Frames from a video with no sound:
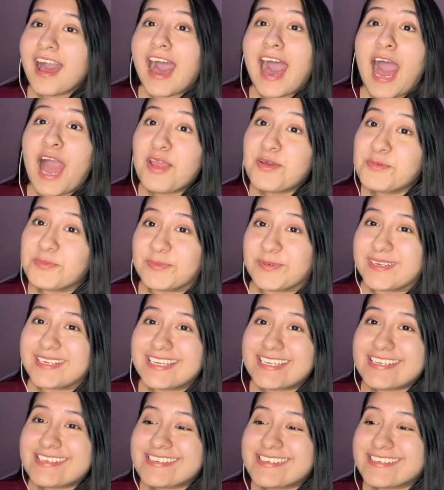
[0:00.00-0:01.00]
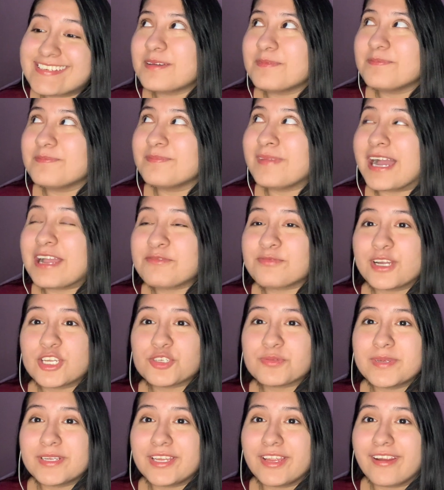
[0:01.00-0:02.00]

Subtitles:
I wish. My freshman